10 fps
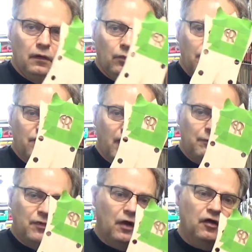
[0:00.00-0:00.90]
We've
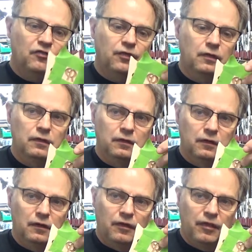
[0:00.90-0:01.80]
taped off
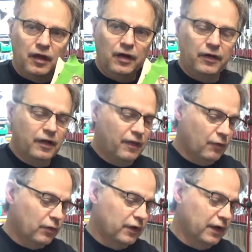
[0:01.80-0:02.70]
the area
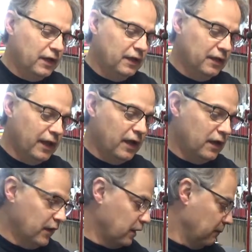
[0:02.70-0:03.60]
that we're going to inlay
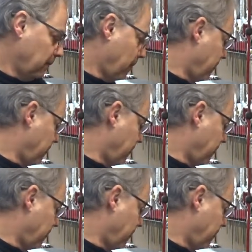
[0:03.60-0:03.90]
here.